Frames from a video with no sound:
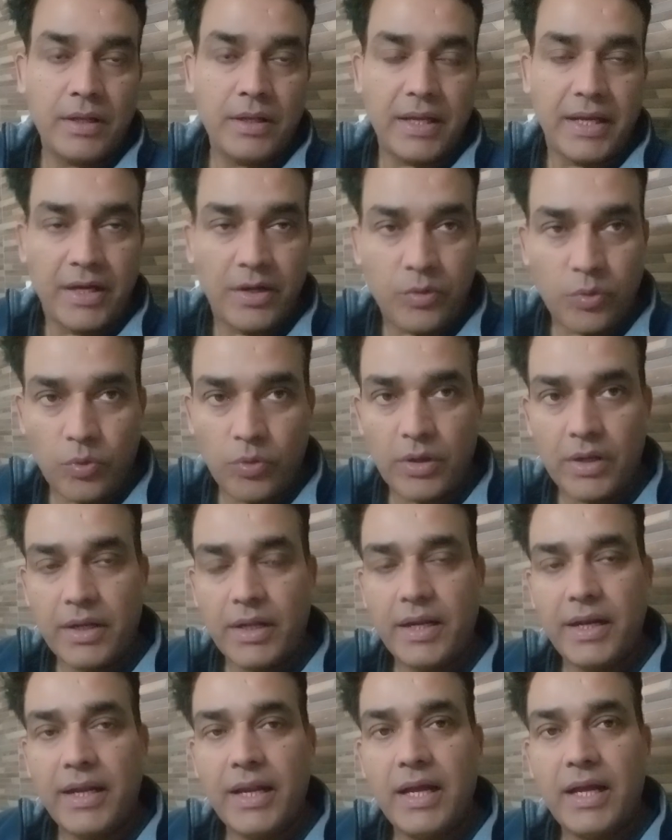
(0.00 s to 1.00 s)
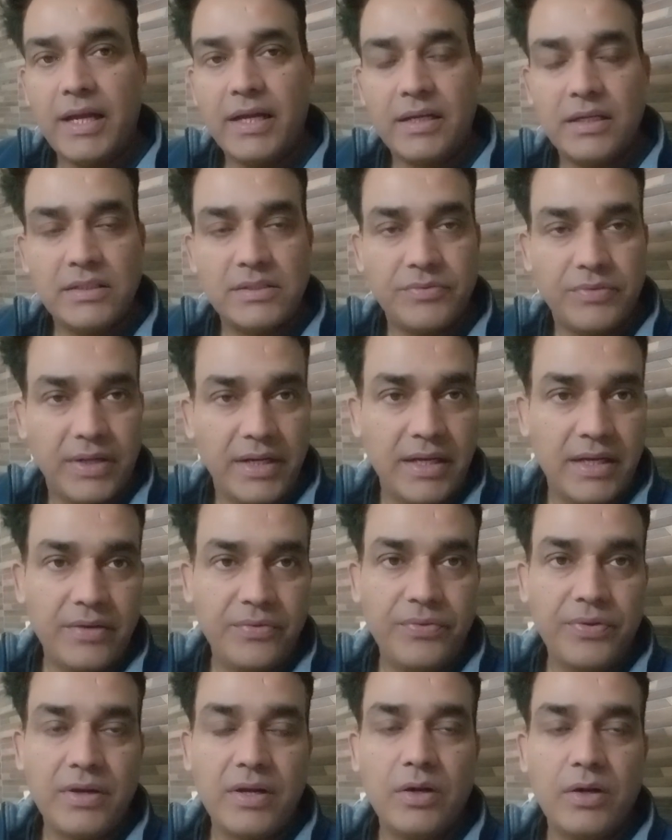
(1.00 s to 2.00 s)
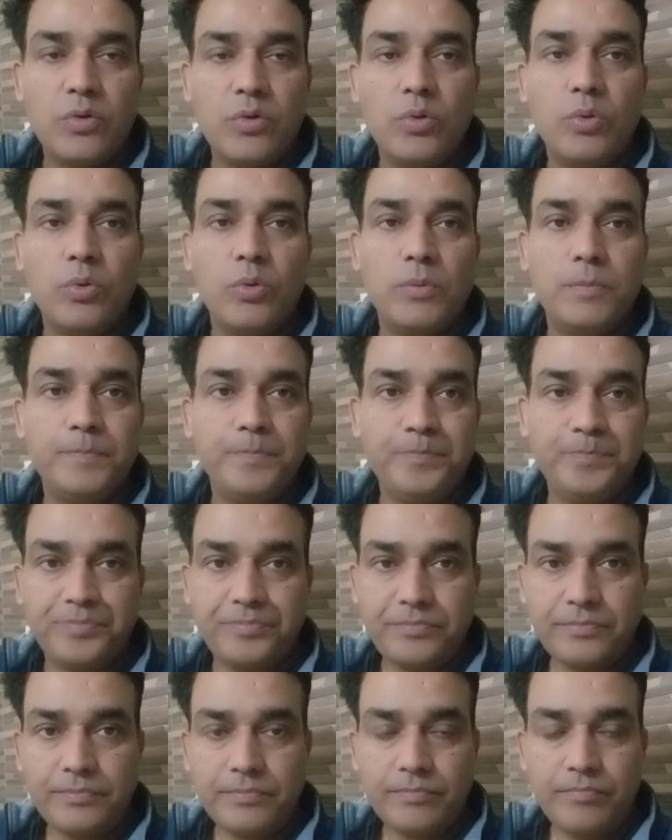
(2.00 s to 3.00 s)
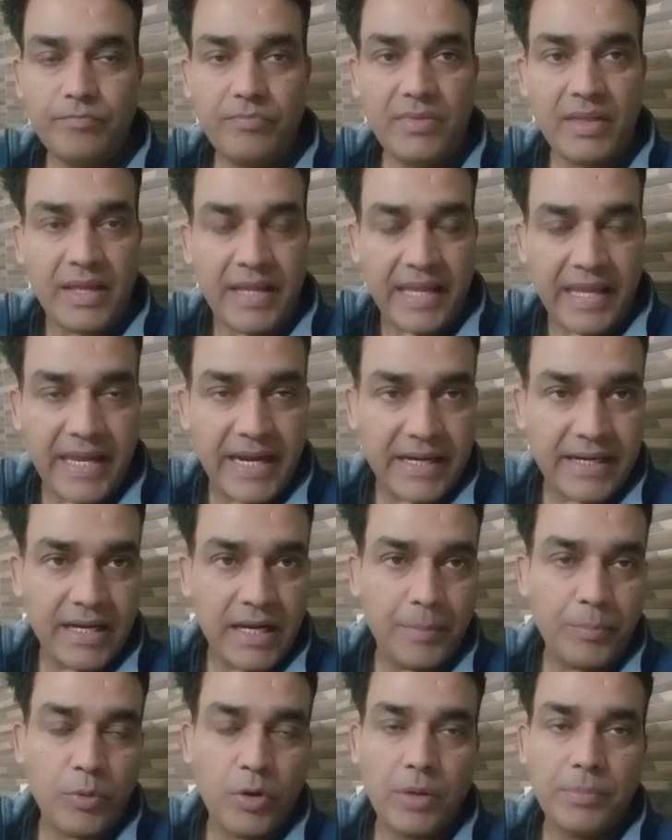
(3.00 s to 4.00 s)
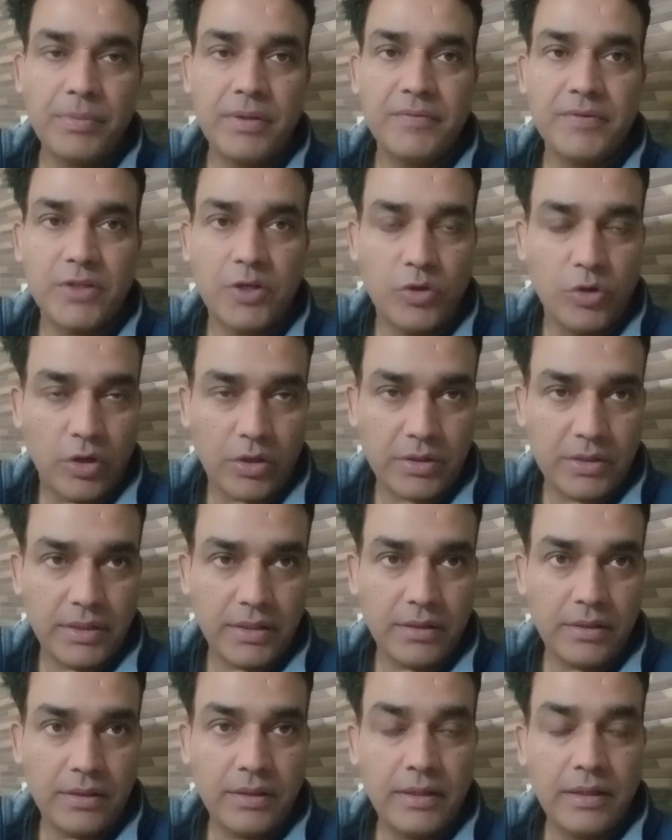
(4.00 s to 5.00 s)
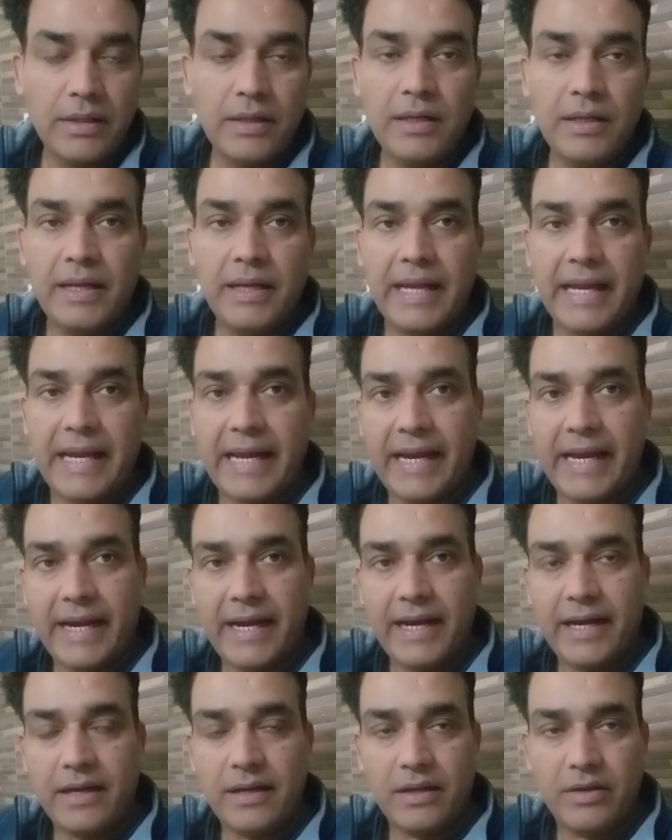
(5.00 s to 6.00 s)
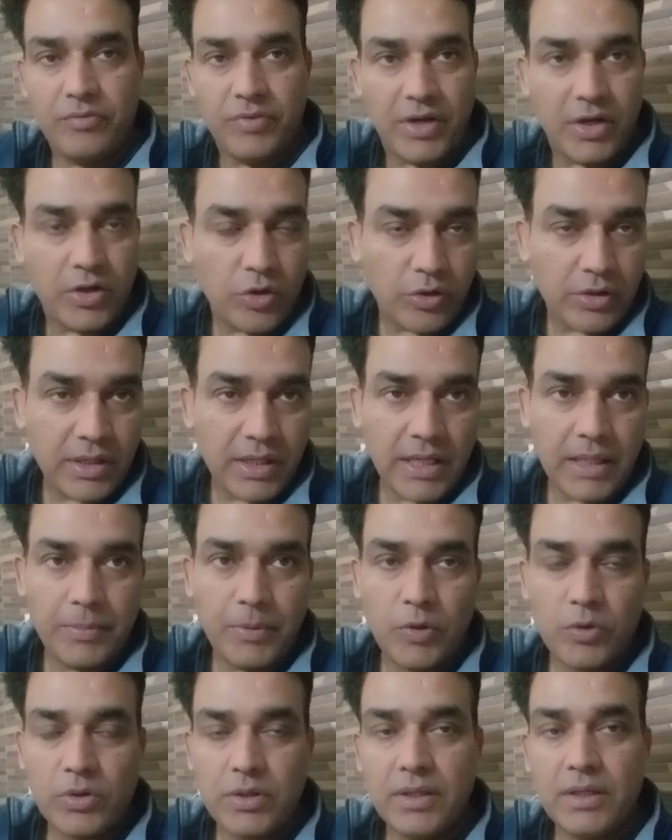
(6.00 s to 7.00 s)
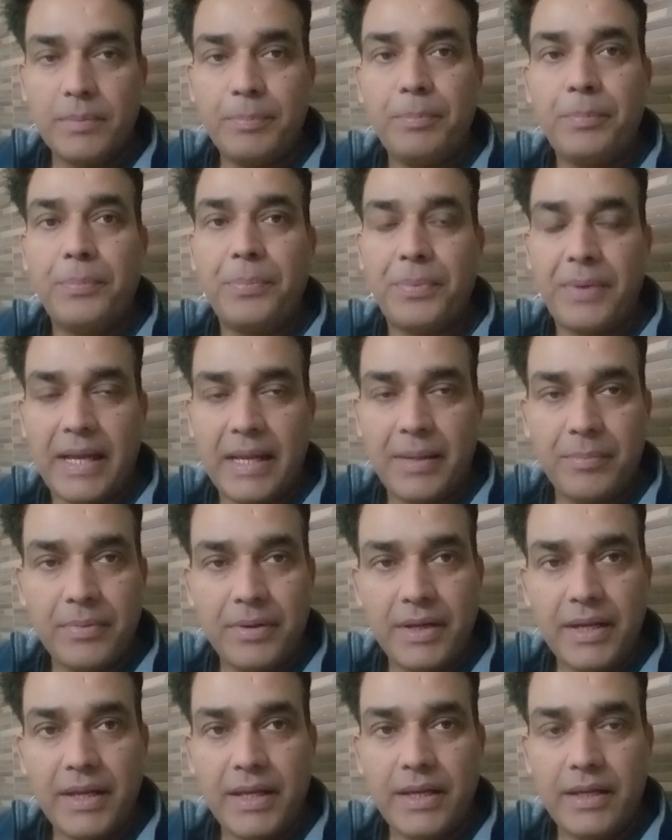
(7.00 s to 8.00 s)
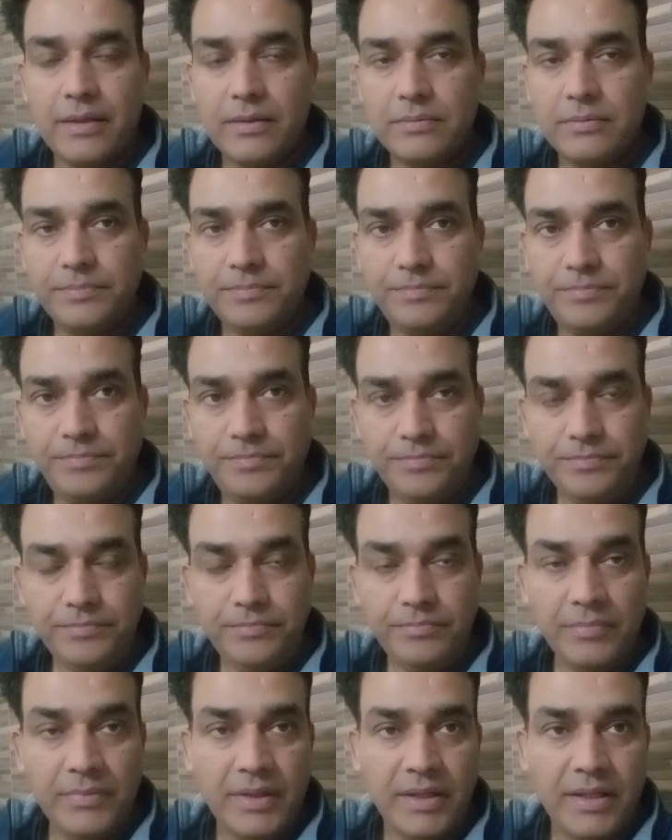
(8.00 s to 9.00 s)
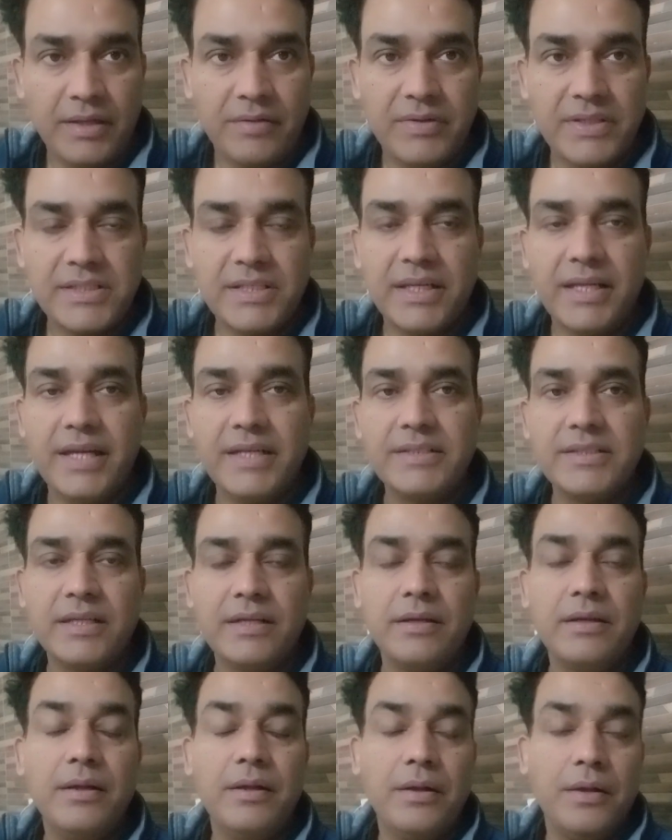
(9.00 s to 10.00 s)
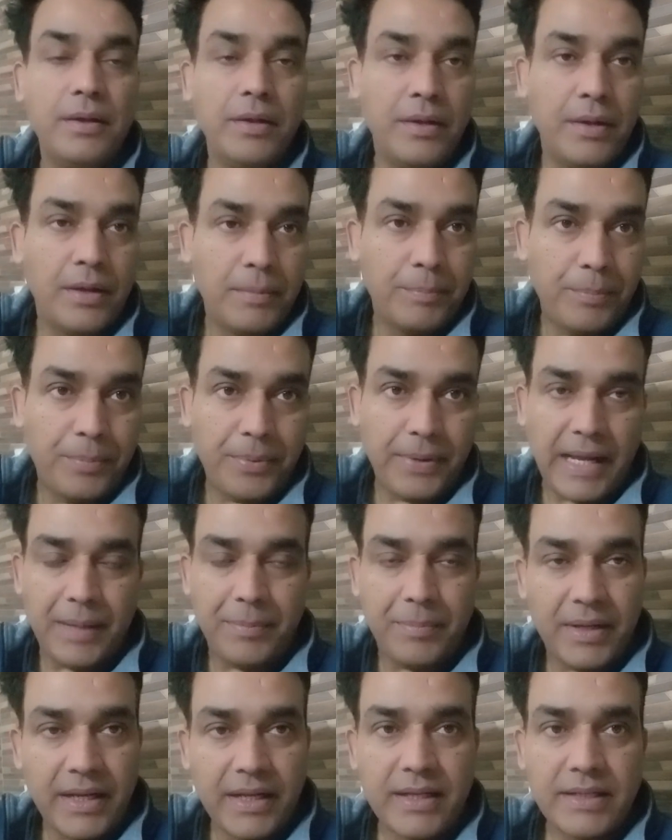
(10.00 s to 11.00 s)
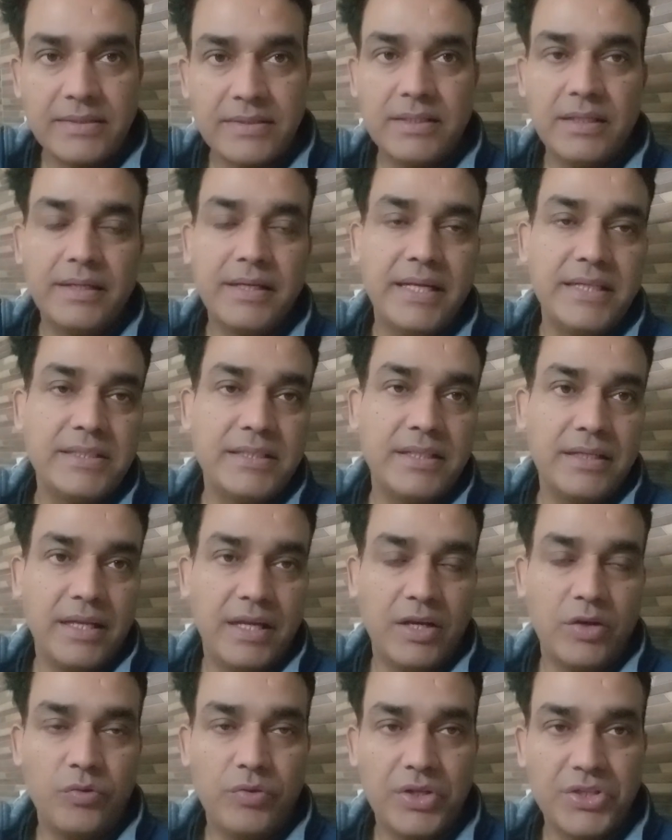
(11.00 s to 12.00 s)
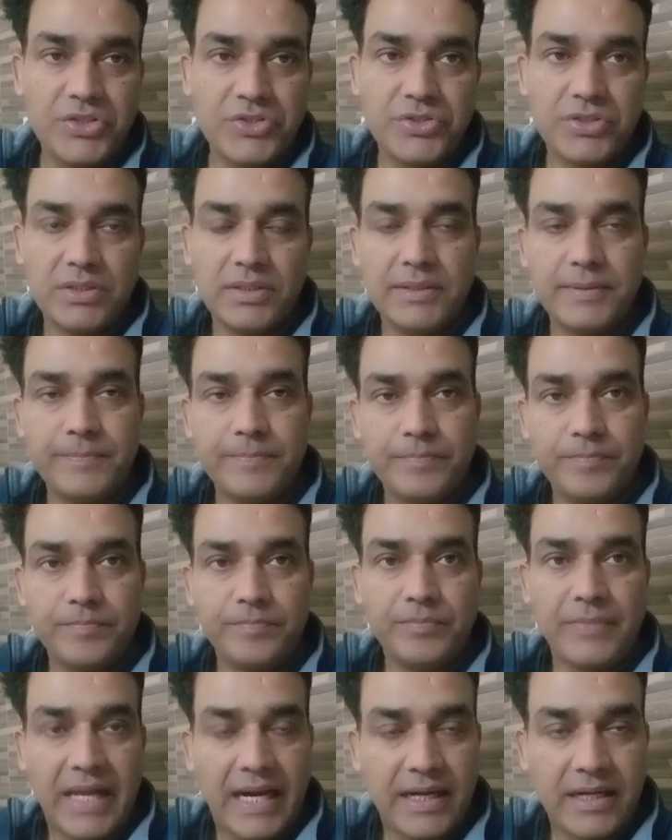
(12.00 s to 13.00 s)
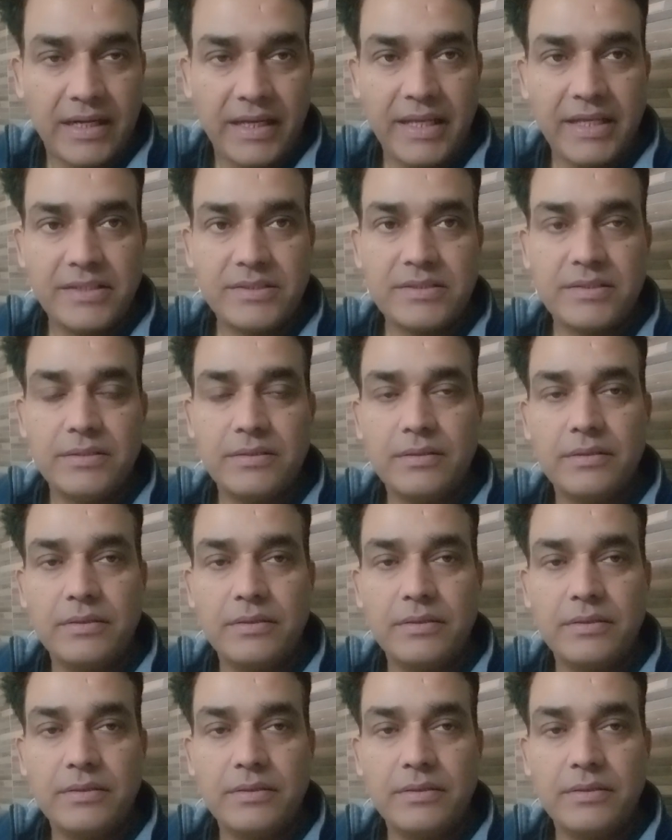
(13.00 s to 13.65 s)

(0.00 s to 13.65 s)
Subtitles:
in rural area it is very difficult to get an appointment with the doctor, and we are talking about the primary investigation, primary consultation, in which at least